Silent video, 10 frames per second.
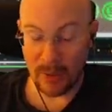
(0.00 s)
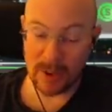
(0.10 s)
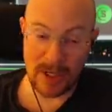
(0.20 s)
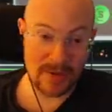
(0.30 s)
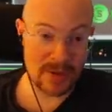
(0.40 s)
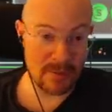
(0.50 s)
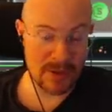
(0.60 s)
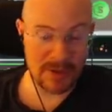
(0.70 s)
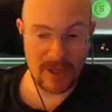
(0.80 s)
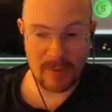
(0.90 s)
We're gonna have so
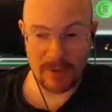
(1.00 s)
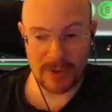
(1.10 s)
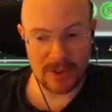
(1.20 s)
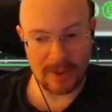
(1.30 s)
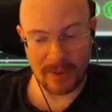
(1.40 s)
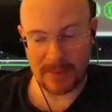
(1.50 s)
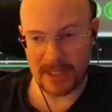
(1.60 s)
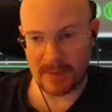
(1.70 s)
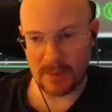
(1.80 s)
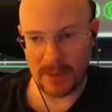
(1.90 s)
much scrap on the ship. I'm
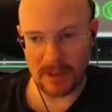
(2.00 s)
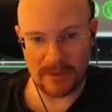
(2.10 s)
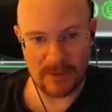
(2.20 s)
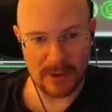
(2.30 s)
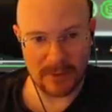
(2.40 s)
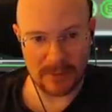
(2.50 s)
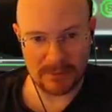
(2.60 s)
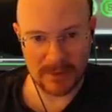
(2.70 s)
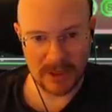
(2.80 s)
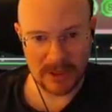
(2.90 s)
guessing we'll be able to fully
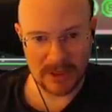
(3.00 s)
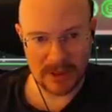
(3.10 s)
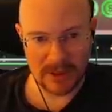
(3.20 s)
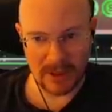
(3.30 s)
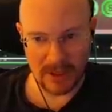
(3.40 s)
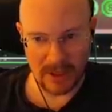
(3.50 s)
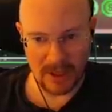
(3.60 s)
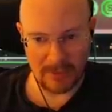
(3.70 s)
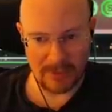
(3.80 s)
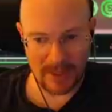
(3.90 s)
uh,
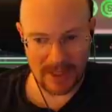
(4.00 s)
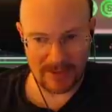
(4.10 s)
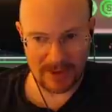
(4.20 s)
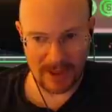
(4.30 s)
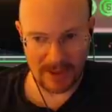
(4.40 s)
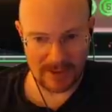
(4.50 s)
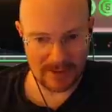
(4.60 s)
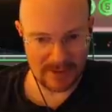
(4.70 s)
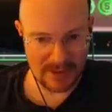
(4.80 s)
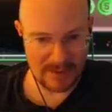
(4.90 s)
upgrade everything
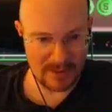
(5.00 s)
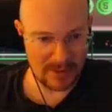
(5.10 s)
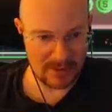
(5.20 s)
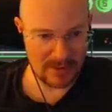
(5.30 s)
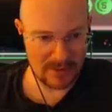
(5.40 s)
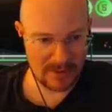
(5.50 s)
on this build.